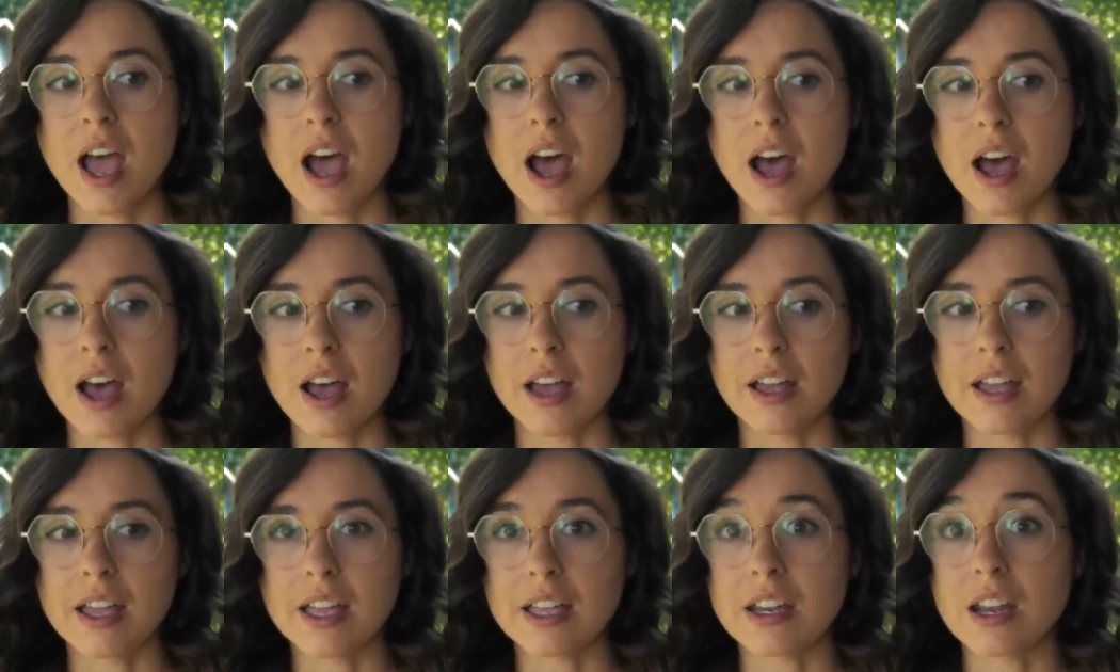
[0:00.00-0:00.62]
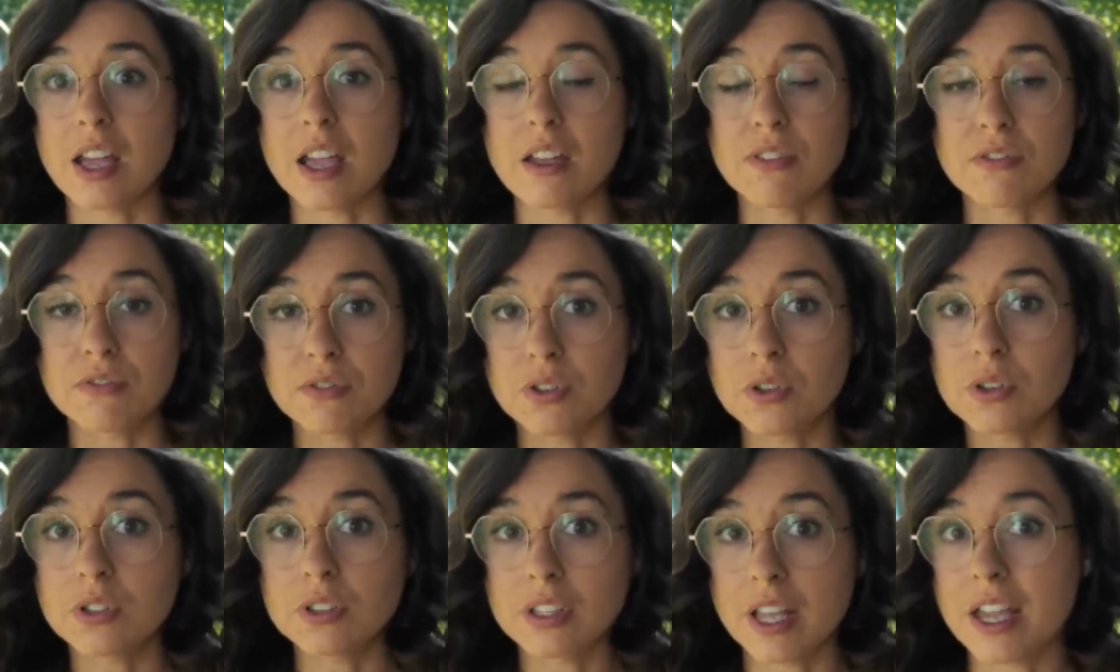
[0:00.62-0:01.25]
uh, in a
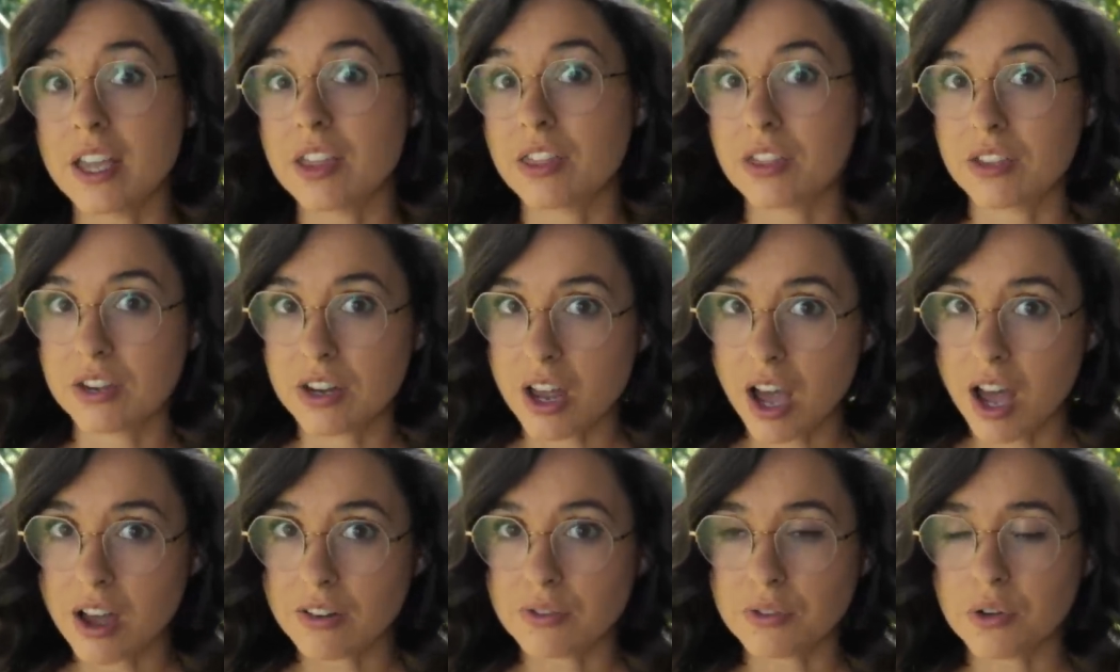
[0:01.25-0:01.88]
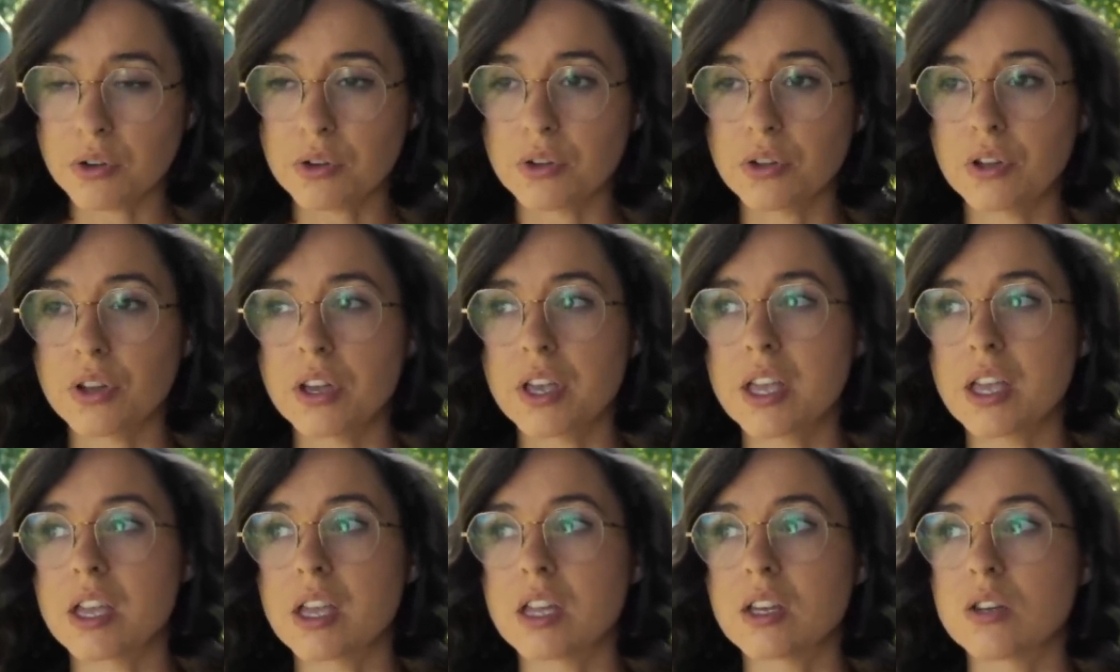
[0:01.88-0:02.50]
full-length novel,
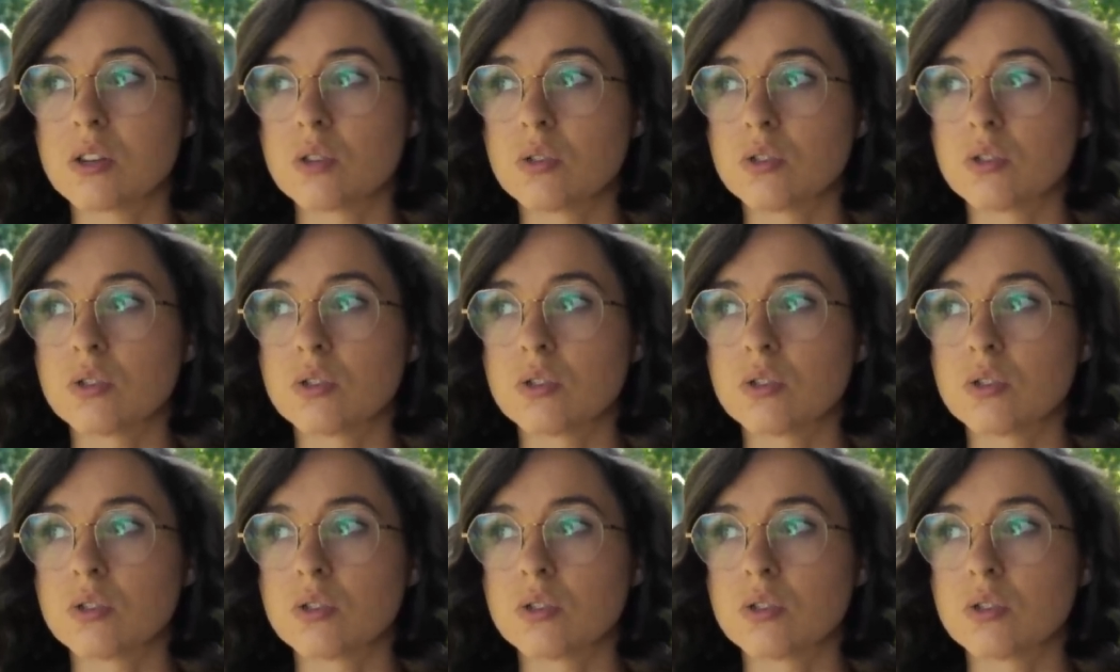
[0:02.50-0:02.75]
it